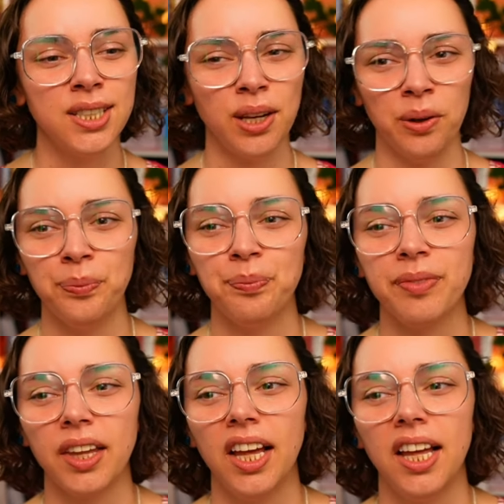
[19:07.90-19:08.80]
So
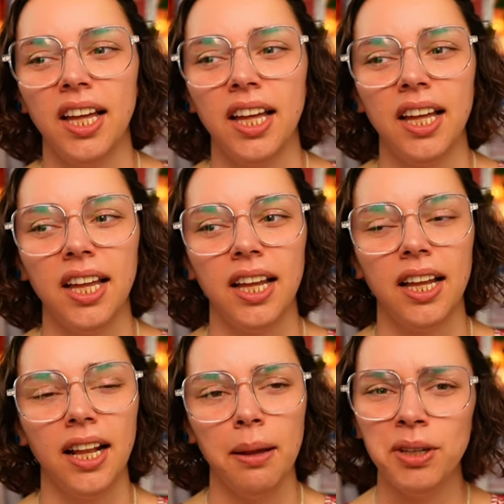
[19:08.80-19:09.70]

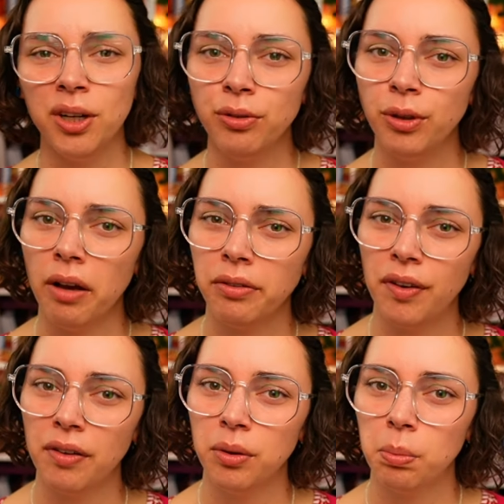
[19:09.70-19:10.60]
let me know if you have a
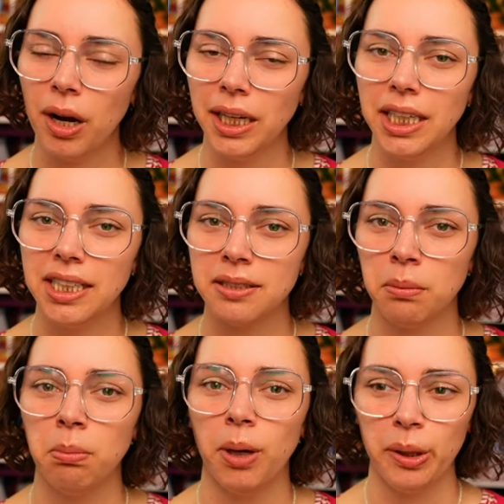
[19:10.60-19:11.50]
favorite
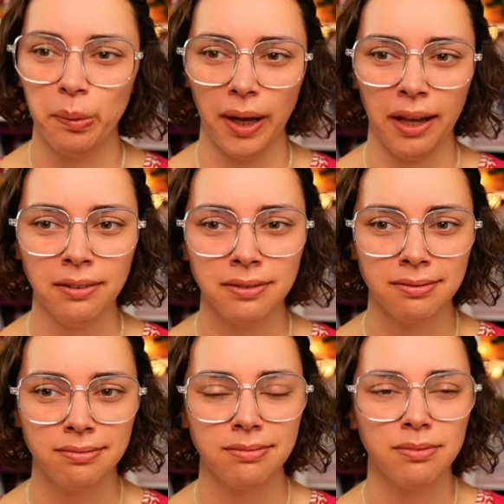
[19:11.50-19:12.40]
Bradleyism, by the way.
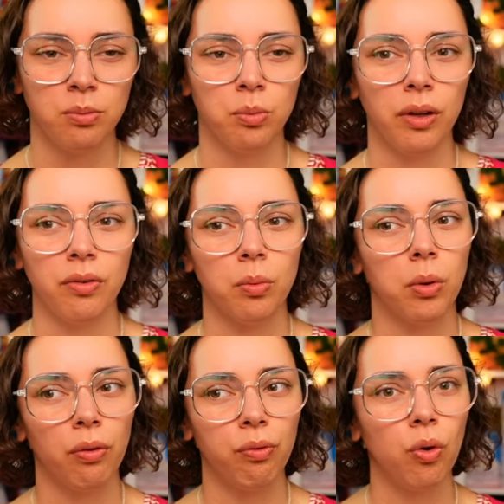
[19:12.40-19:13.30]

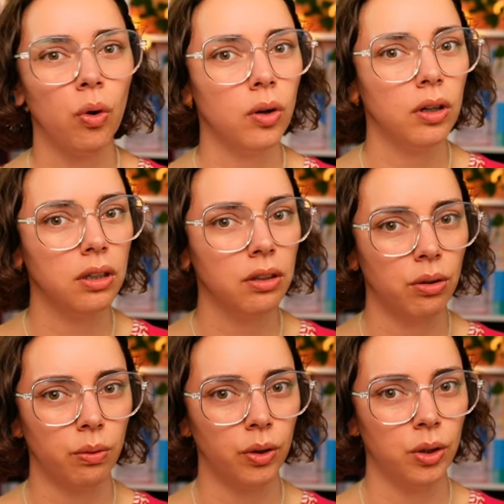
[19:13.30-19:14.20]
We're four
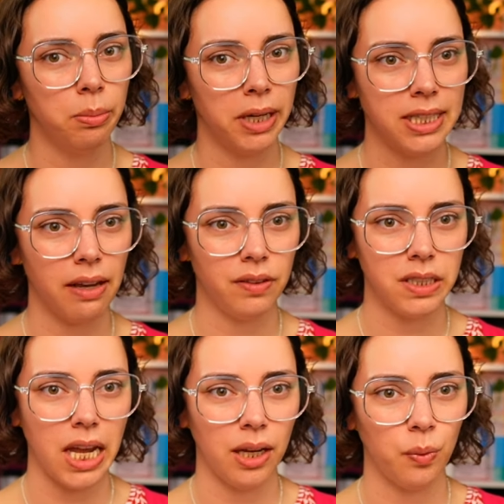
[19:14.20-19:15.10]
through my
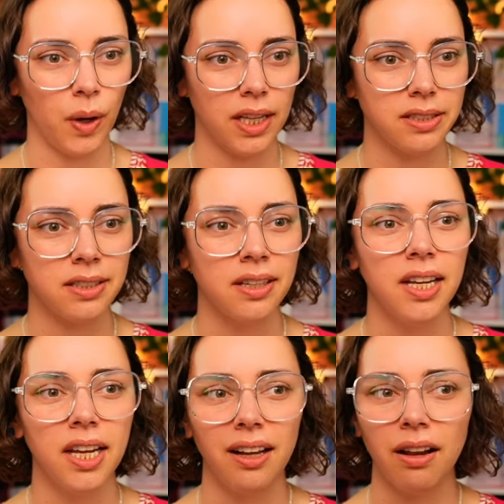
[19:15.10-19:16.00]
seven takeaways.
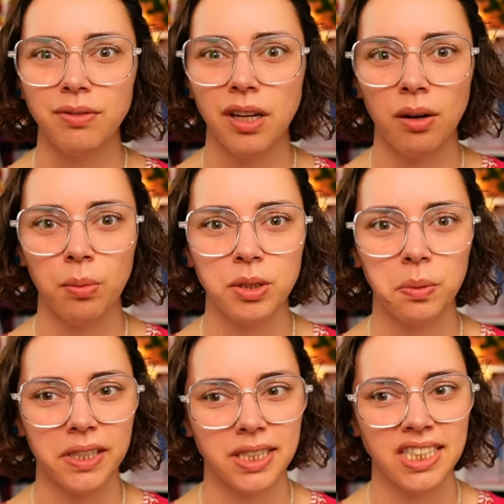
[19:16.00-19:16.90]
I'd love to hear
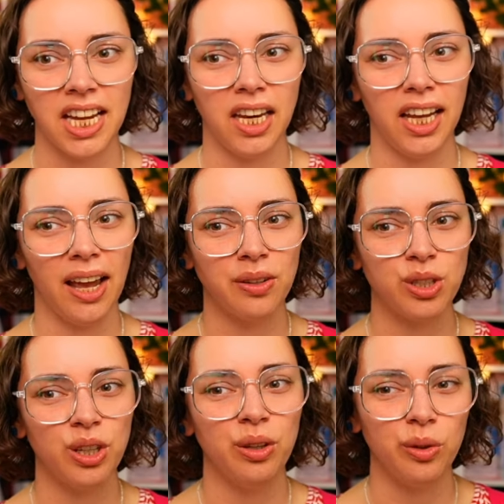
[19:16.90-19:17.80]
which one's standing out
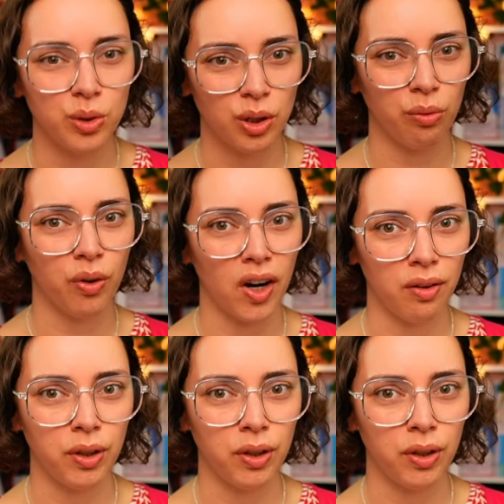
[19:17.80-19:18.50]
to you so far.